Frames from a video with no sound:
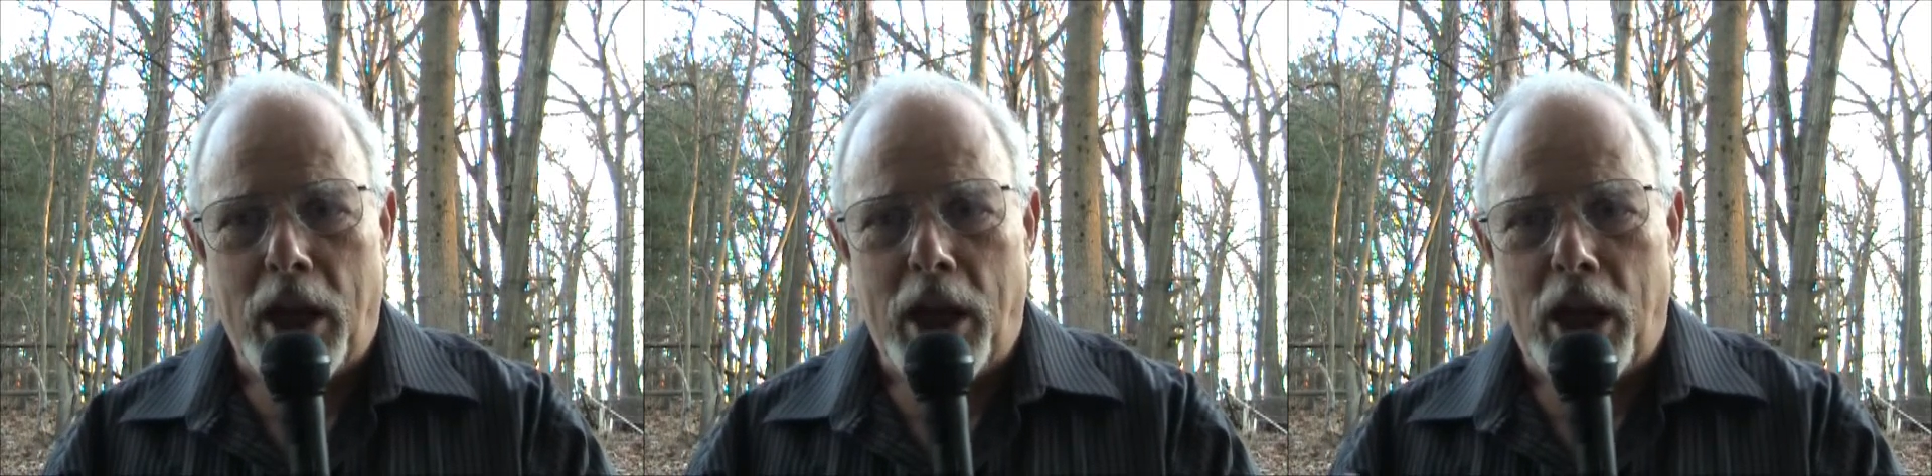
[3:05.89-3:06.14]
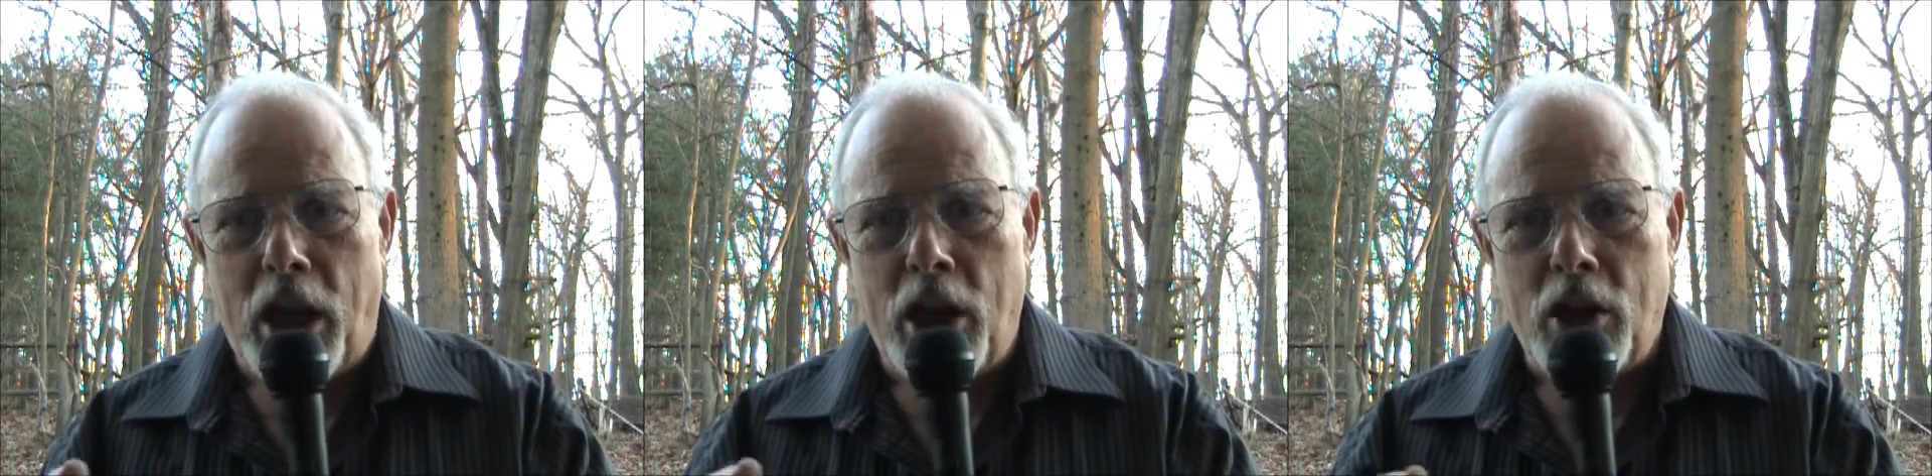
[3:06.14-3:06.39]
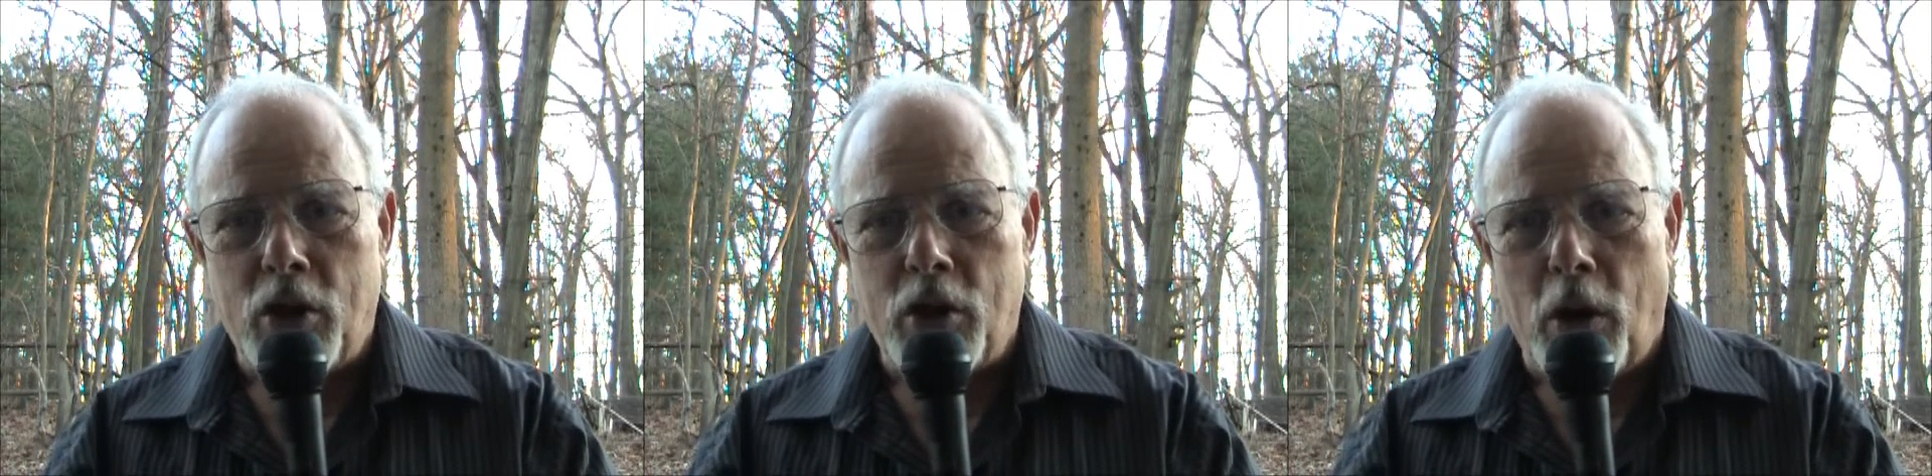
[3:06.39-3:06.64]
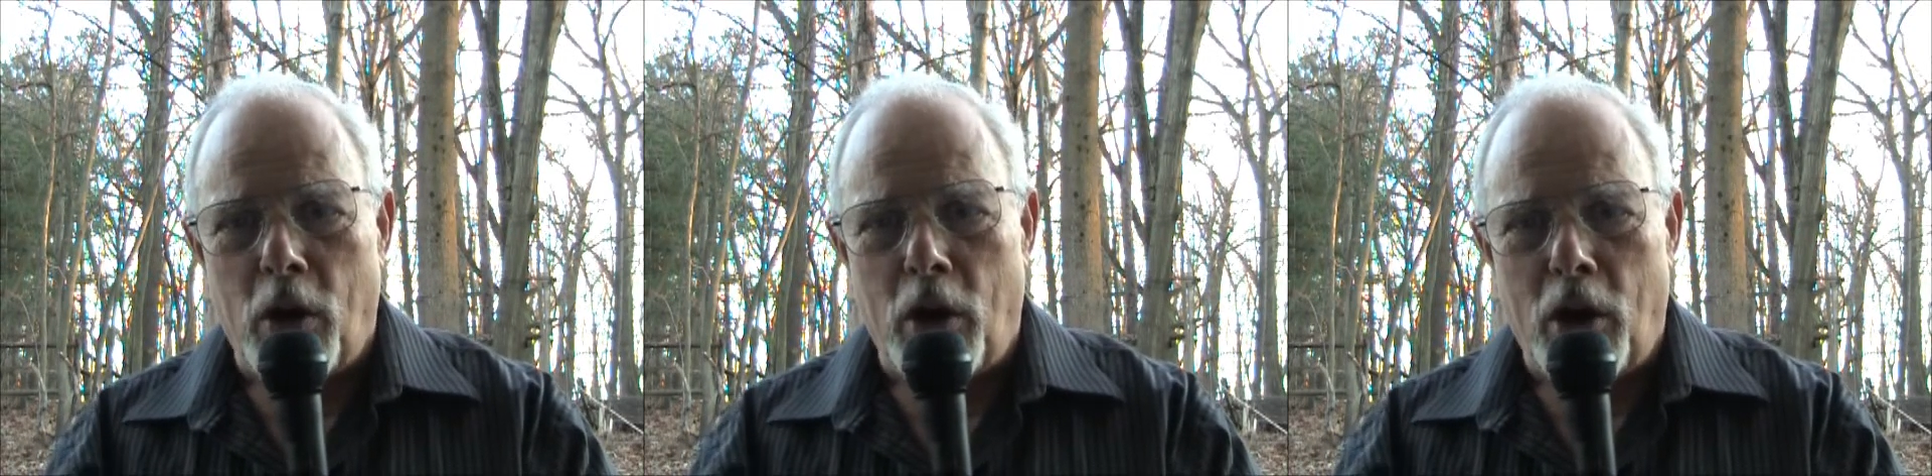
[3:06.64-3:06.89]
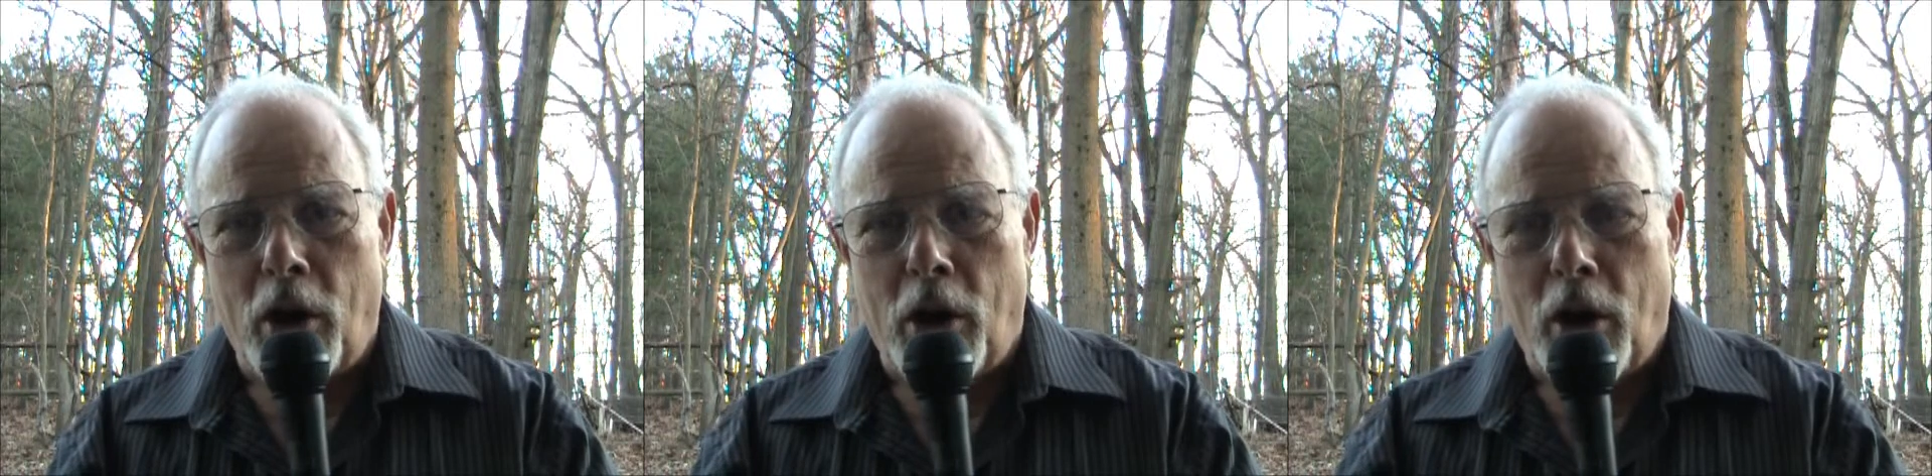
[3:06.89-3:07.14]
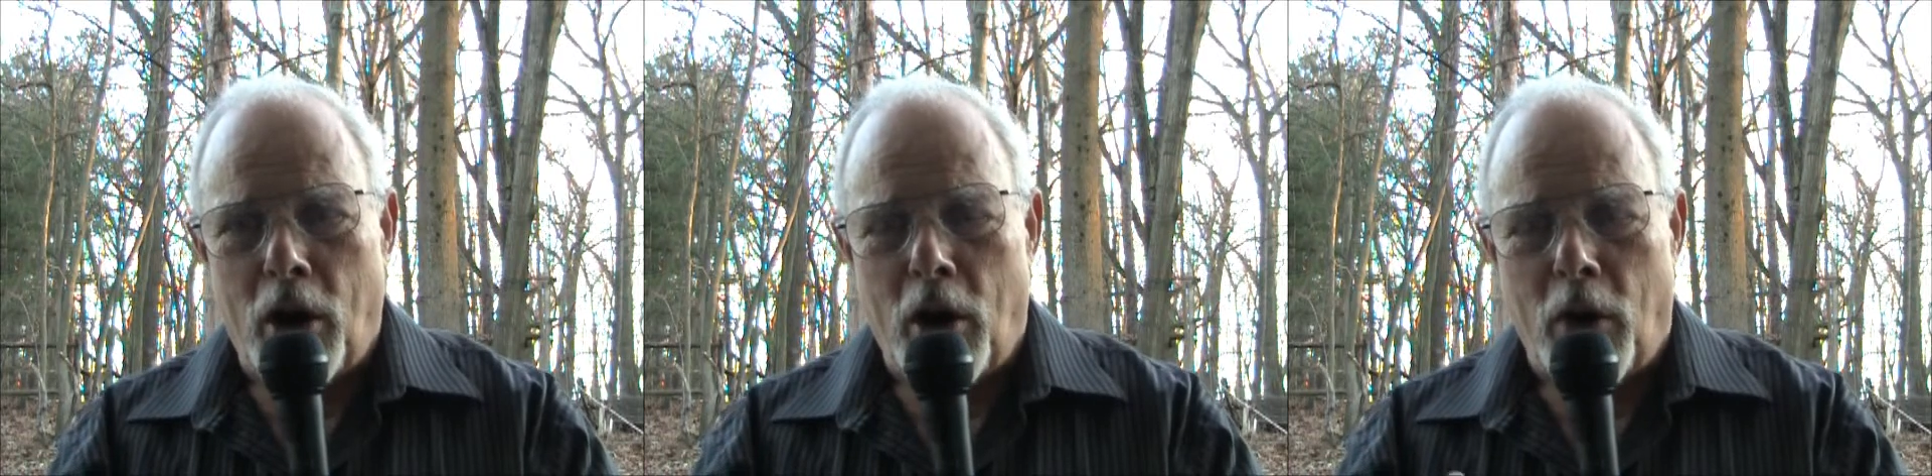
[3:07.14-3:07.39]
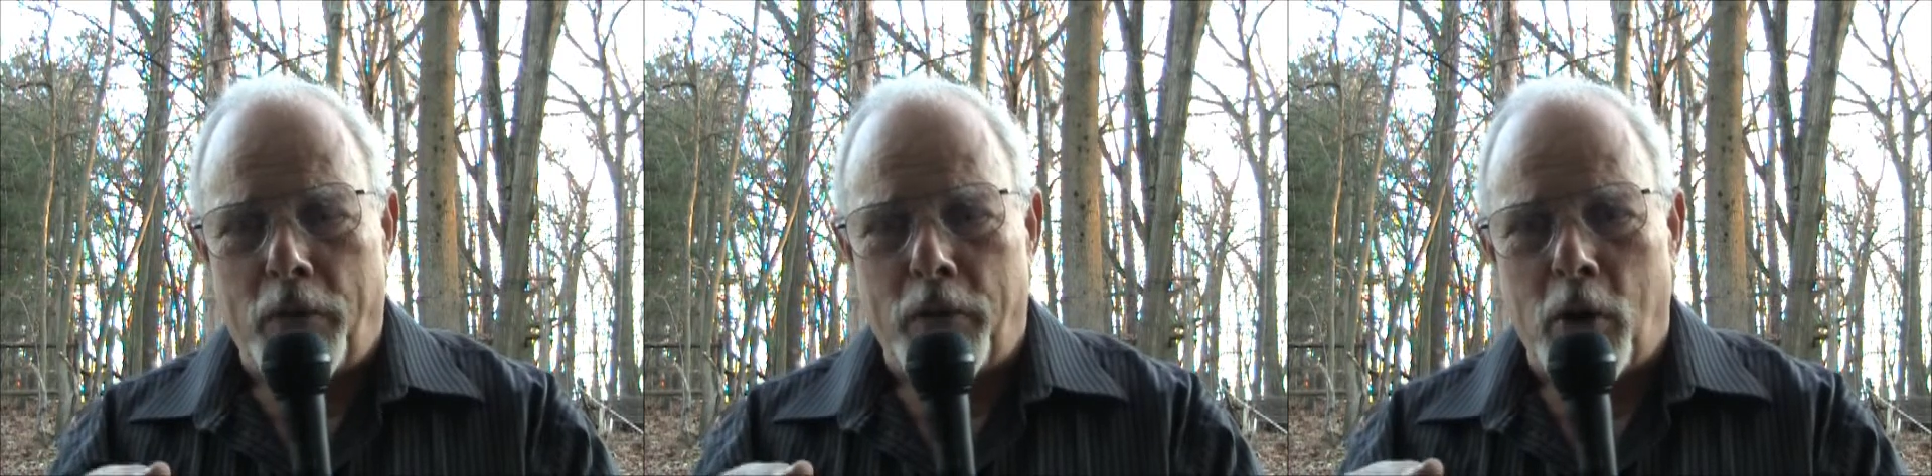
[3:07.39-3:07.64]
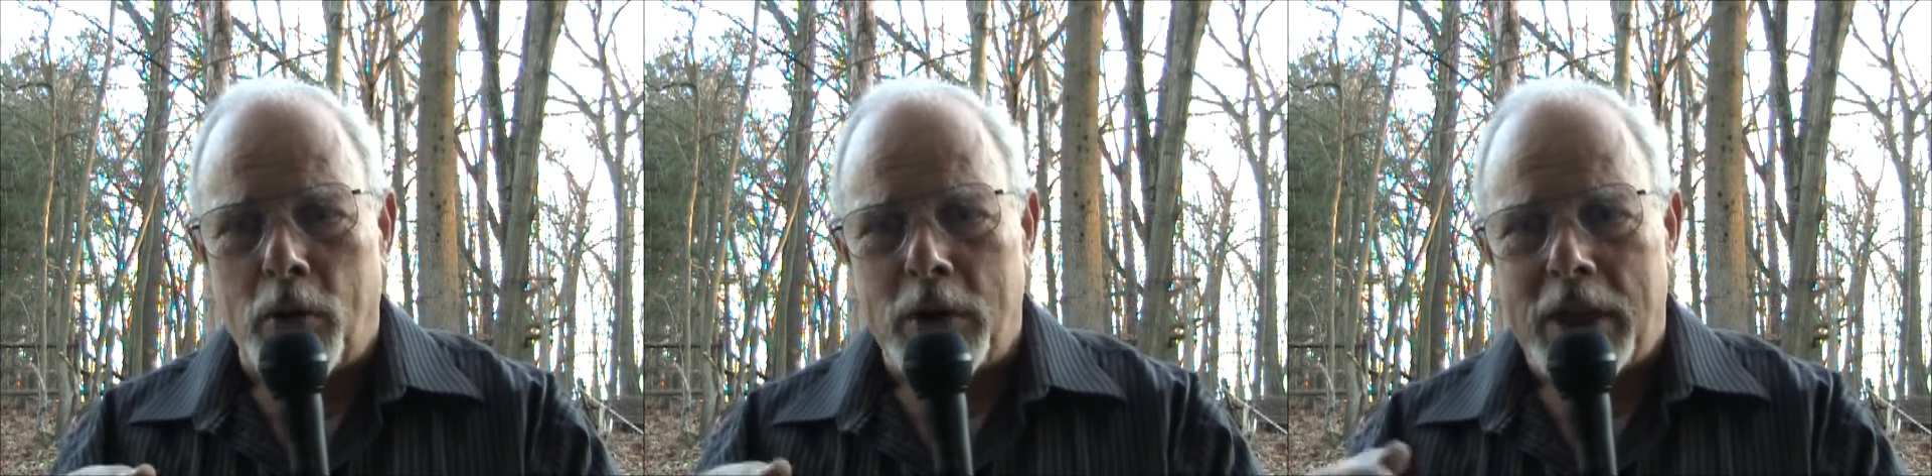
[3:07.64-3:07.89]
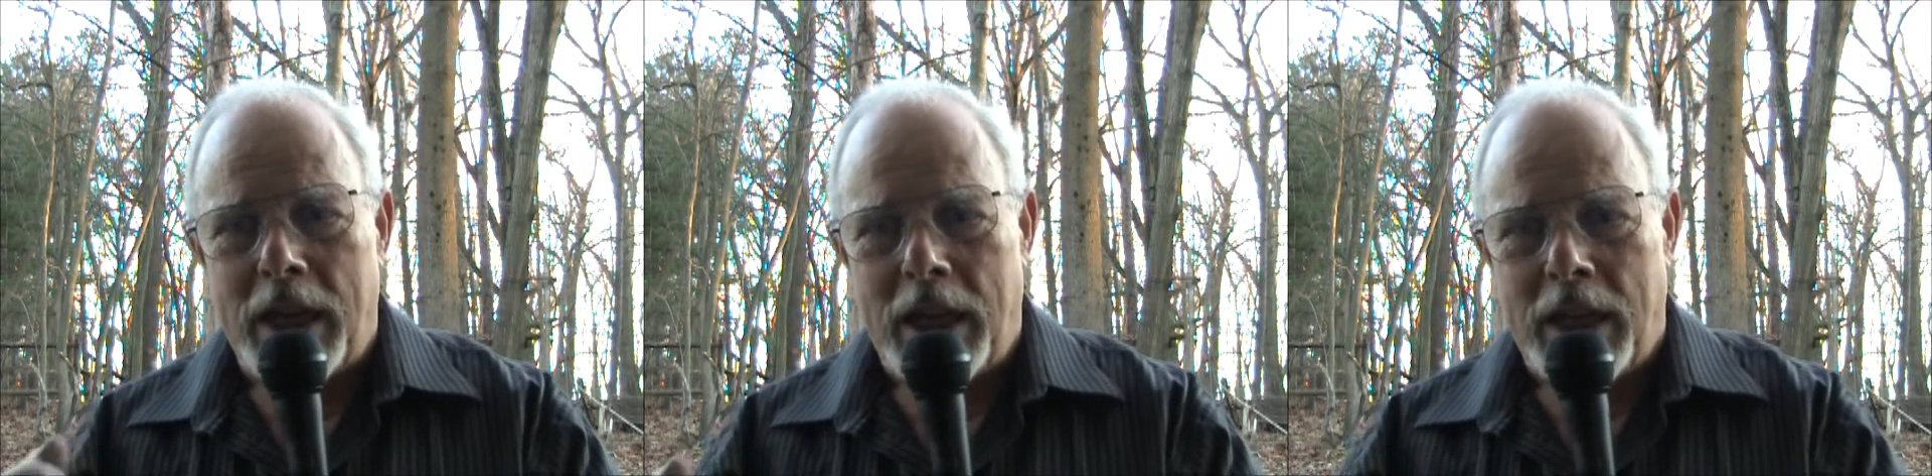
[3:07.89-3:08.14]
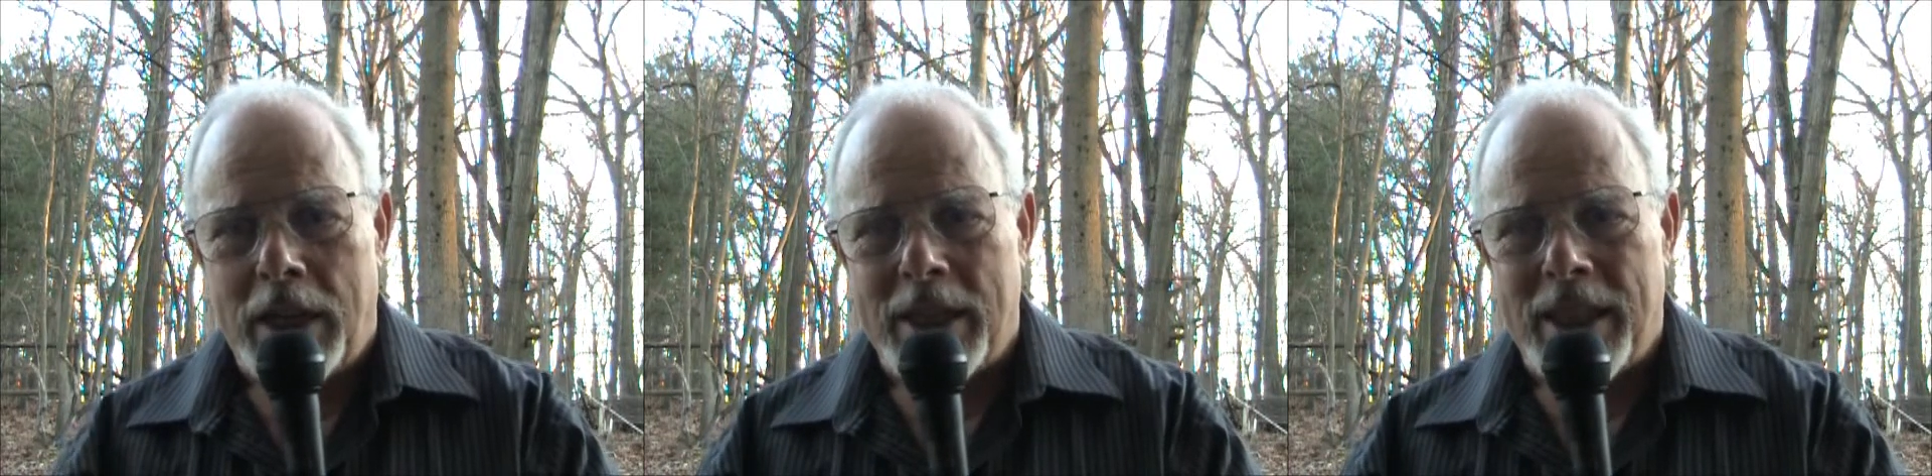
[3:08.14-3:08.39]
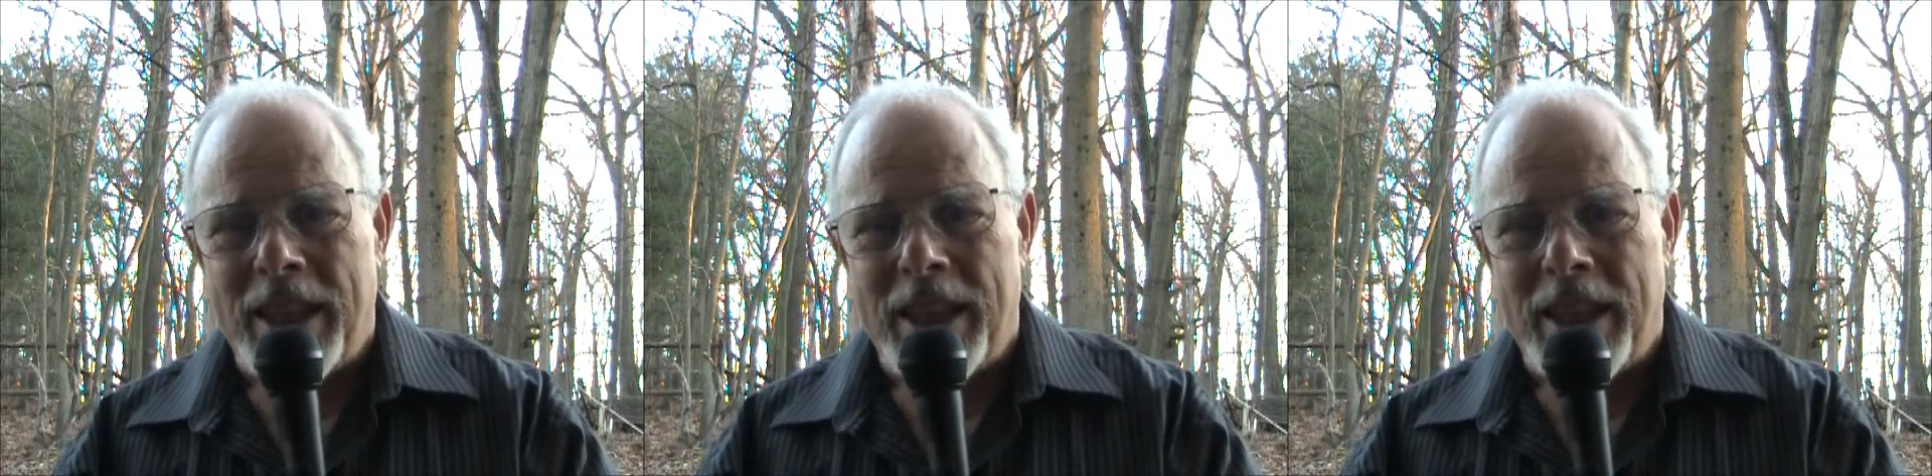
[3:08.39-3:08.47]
Each of those keys